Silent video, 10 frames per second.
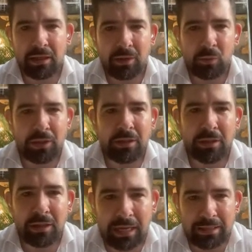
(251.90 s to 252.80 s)
tablets. We
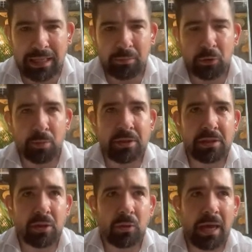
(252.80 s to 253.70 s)
didn't had laptops.
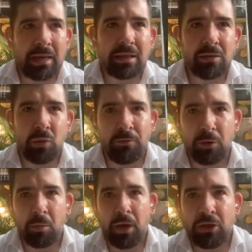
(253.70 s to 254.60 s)
So access to
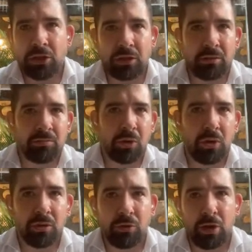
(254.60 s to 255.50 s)
information
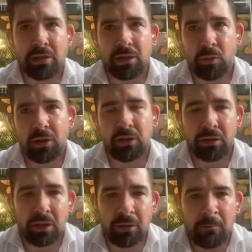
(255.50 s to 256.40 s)
all across the
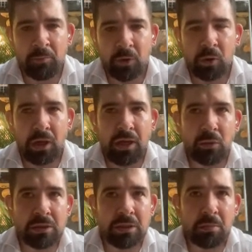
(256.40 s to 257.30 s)
world, okay,
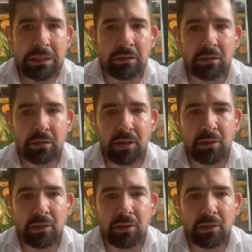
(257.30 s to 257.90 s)
it was a bit